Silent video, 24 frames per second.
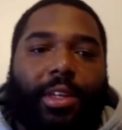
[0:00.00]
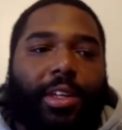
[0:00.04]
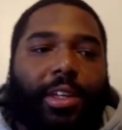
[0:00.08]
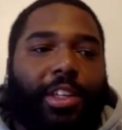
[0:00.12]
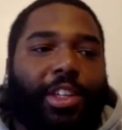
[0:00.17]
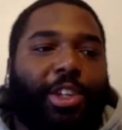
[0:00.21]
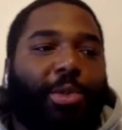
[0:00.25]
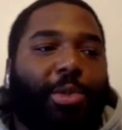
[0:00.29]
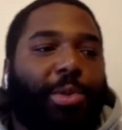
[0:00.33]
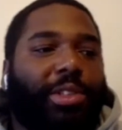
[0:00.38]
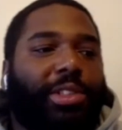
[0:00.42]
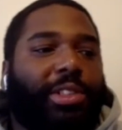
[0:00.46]

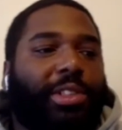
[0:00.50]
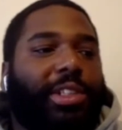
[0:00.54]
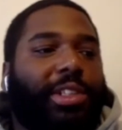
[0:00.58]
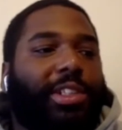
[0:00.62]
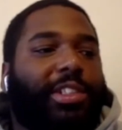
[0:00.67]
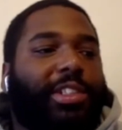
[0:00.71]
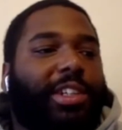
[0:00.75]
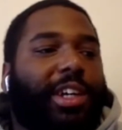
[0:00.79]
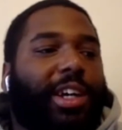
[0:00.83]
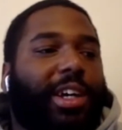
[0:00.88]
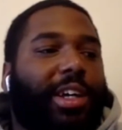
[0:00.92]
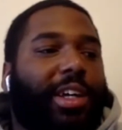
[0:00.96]
you
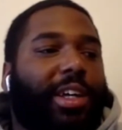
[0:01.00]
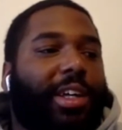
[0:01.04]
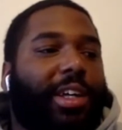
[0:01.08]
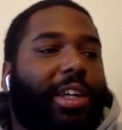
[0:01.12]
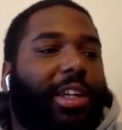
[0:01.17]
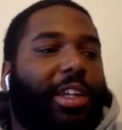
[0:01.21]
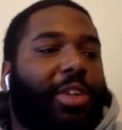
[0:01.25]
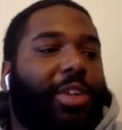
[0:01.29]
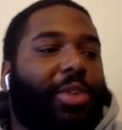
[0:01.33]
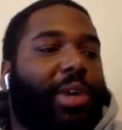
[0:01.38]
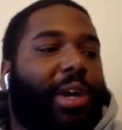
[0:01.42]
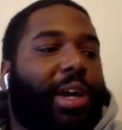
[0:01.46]

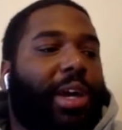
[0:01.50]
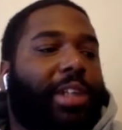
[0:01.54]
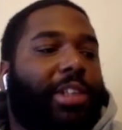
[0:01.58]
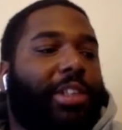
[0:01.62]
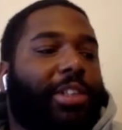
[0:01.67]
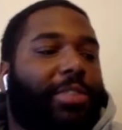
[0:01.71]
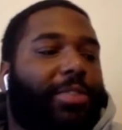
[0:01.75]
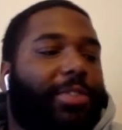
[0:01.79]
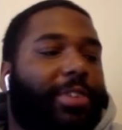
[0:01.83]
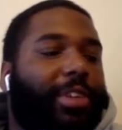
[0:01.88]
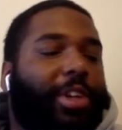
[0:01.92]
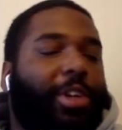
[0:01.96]
got
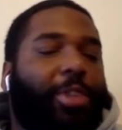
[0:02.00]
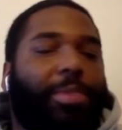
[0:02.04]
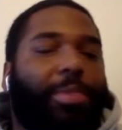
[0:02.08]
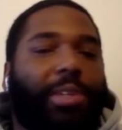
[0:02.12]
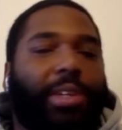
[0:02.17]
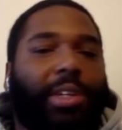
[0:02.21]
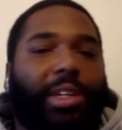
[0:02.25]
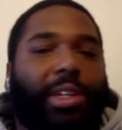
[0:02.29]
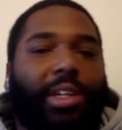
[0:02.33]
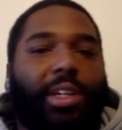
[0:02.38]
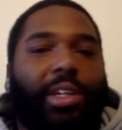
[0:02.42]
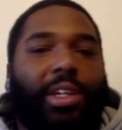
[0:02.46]
JaVale
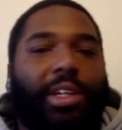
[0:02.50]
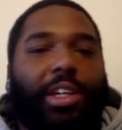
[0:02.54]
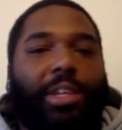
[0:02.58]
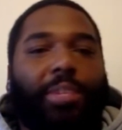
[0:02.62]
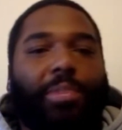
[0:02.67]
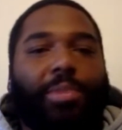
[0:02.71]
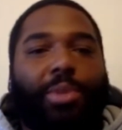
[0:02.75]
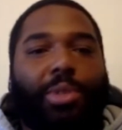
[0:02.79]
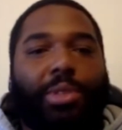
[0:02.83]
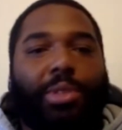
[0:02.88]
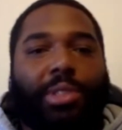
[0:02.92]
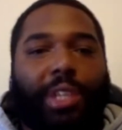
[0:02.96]
McGee getting
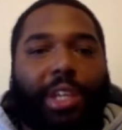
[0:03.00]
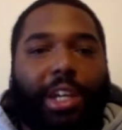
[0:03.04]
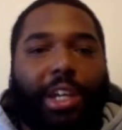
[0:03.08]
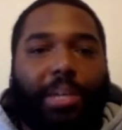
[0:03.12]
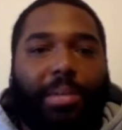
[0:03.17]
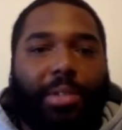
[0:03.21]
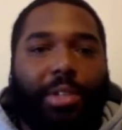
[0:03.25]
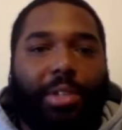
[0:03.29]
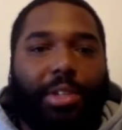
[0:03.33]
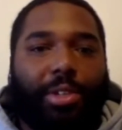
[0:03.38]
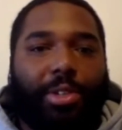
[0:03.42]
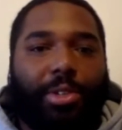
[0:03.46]
more
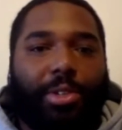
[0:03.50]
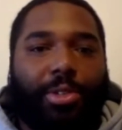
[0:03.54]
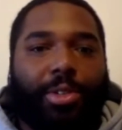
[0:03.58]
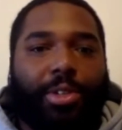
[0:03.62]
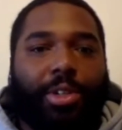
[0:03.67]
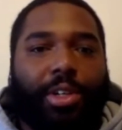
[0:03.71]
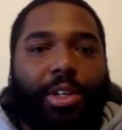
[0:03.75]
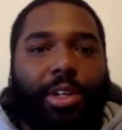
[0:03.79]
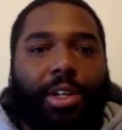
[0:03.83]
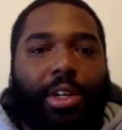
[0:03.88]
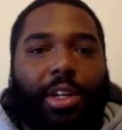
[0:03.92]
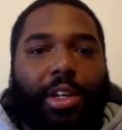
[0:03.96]
time than you.
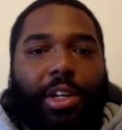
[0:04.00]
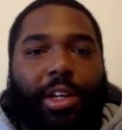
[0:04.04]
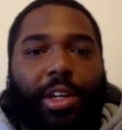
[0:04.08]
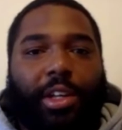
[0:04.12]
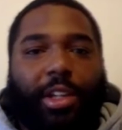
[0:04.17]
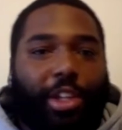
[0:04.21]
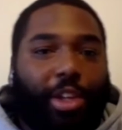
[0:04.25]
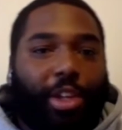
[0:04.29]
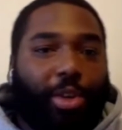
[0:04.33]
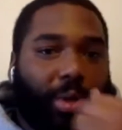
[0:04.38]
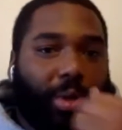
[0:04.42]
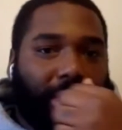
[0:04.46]

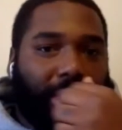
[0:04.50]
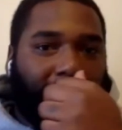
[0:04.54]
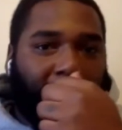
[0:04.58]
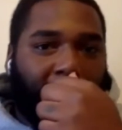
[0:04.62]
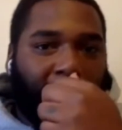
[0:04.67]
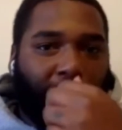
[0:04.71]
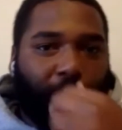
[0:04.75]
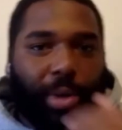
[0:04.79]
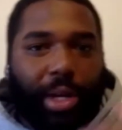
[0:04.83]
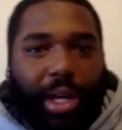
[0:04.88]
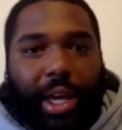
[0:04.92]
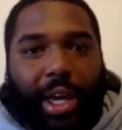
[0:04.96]
You on a
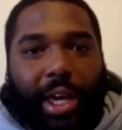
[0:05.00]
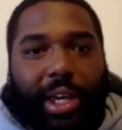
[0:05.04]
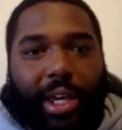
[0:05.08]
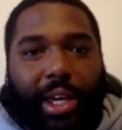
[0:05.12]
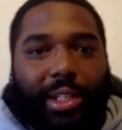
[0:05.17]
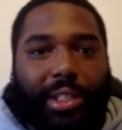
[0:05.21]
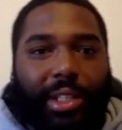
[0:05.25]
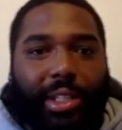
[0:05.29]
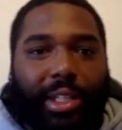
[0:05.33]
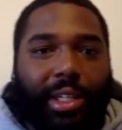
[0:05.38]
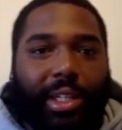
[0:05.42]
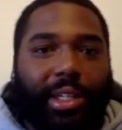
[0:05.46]
team with
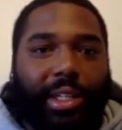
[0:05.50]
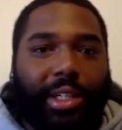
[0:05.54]
AD,